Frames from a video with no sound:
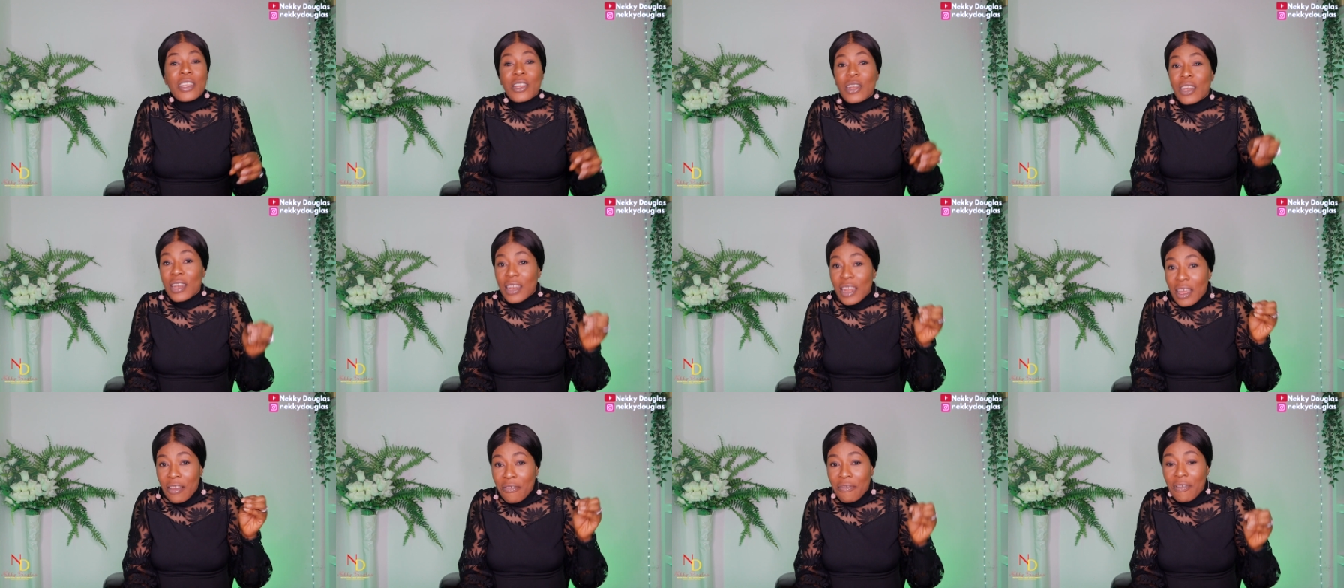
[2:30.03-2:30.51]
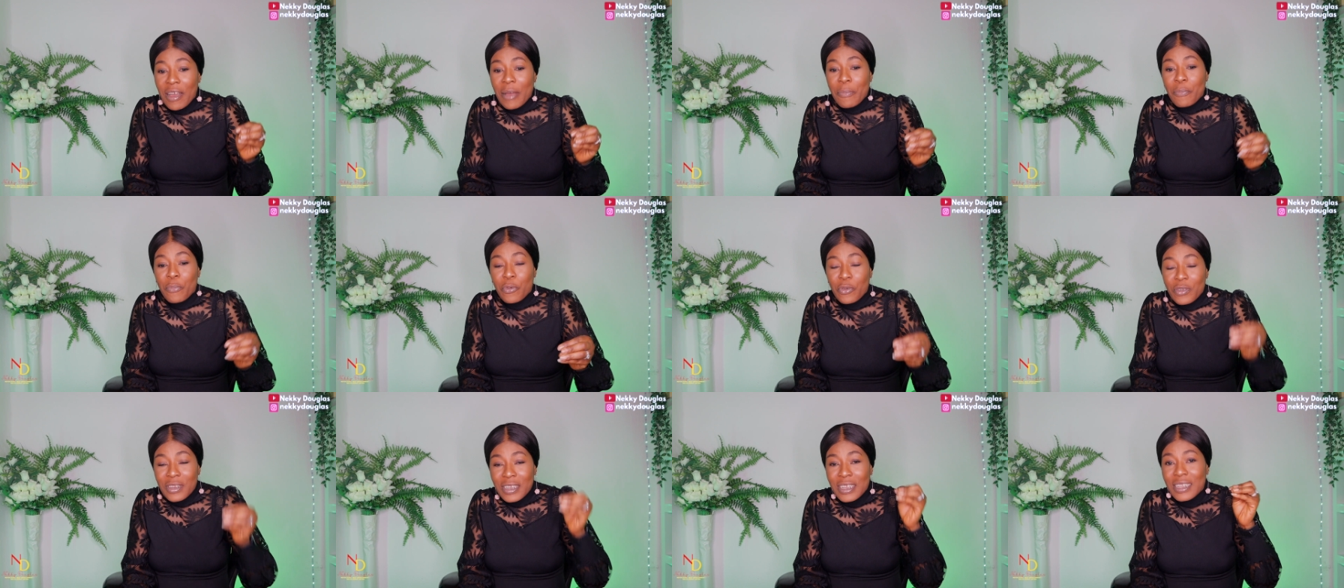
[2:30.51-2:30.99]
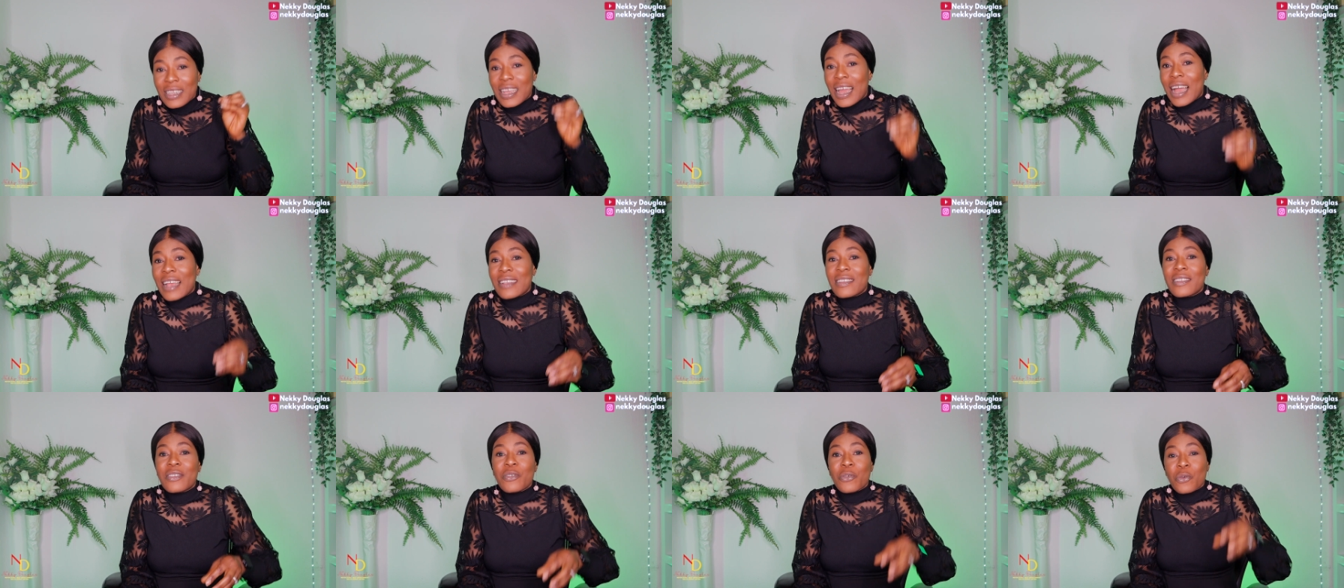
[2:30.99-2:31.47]
never put it
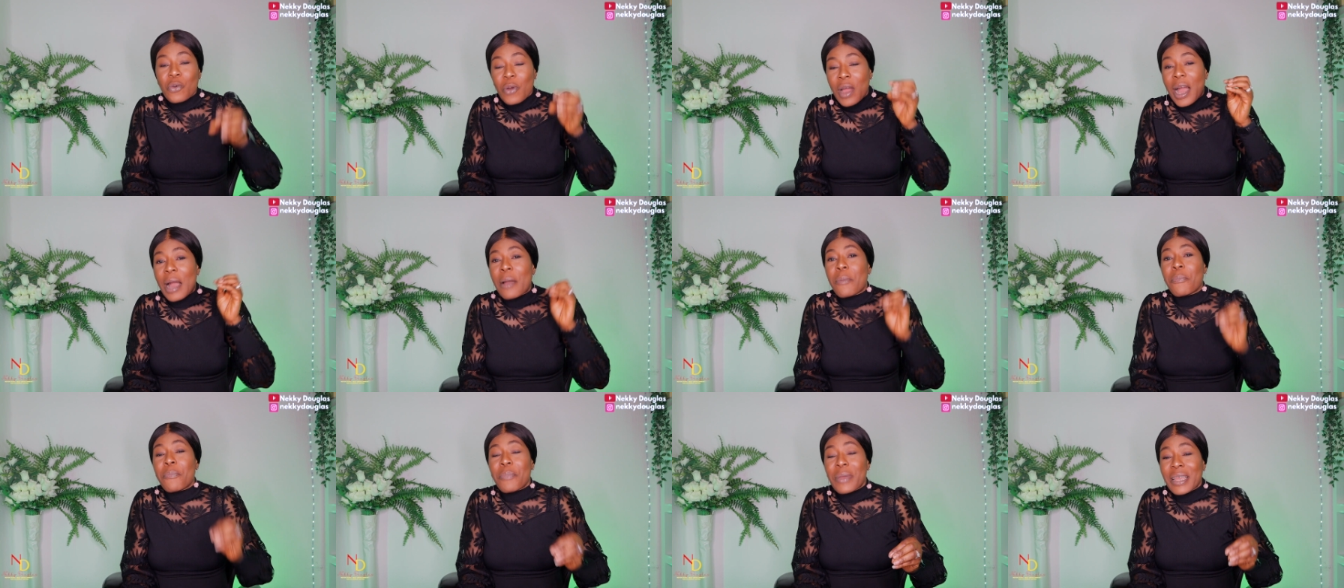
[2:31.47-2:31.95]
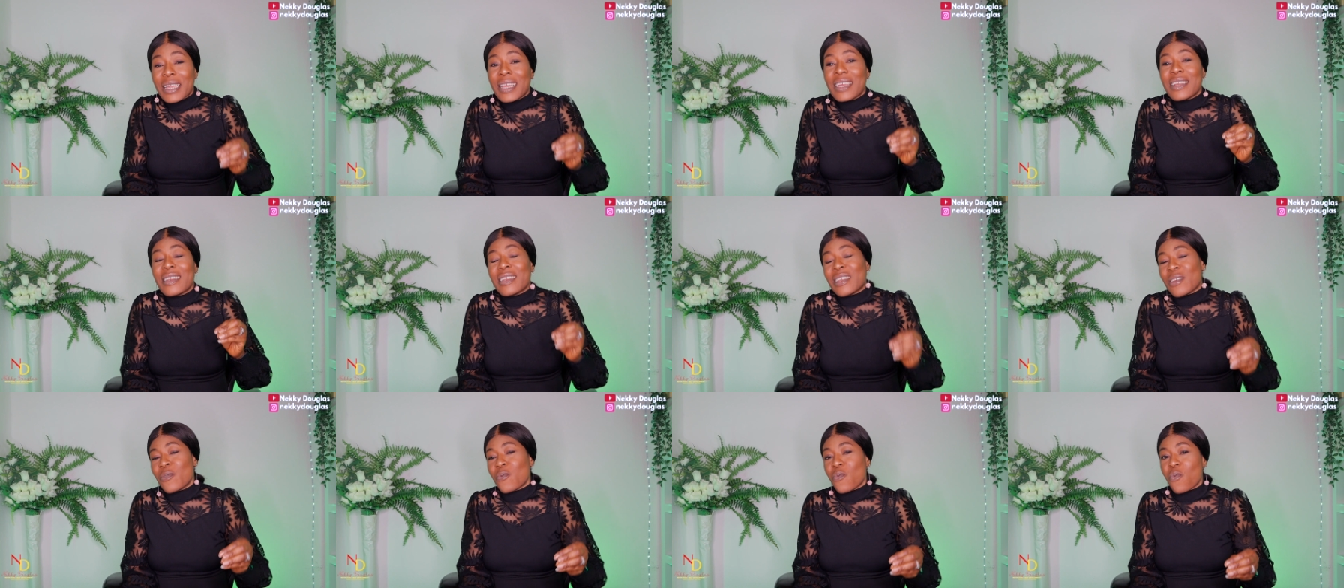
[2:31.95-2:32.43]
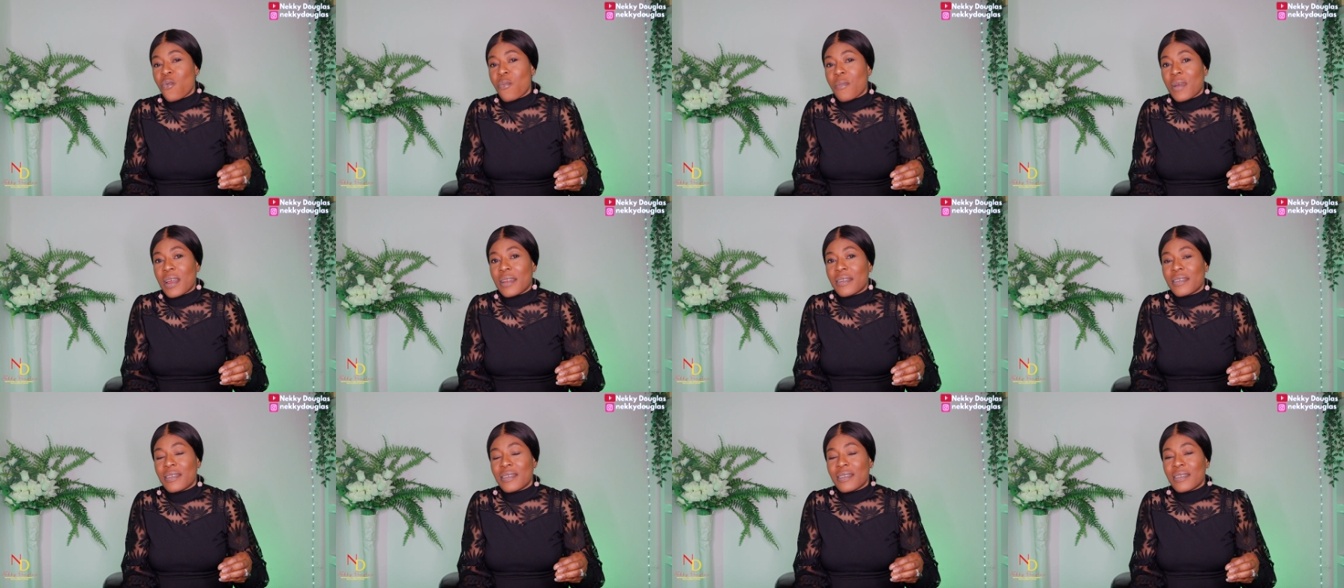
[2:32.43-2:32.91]
as you are begging the
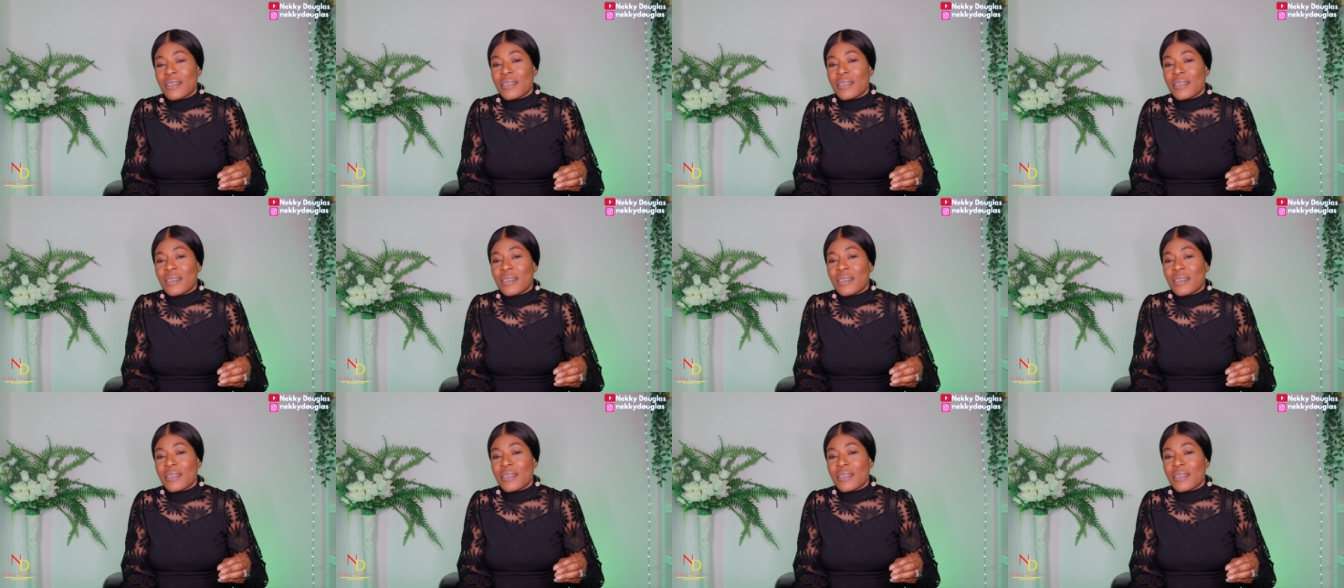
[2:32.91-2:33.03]
woman.